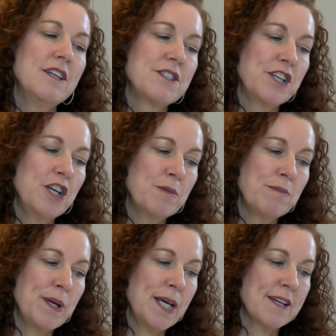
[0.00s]
to
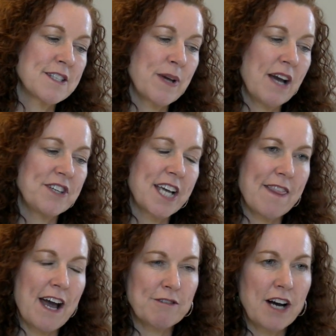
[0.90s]
human beings. So we have to
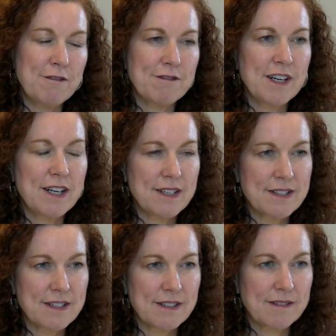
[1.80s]
get that right
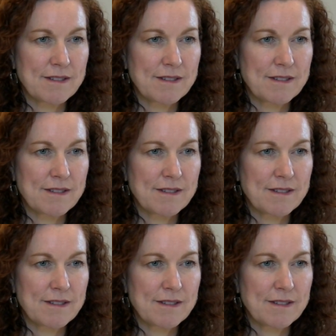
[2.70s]
first.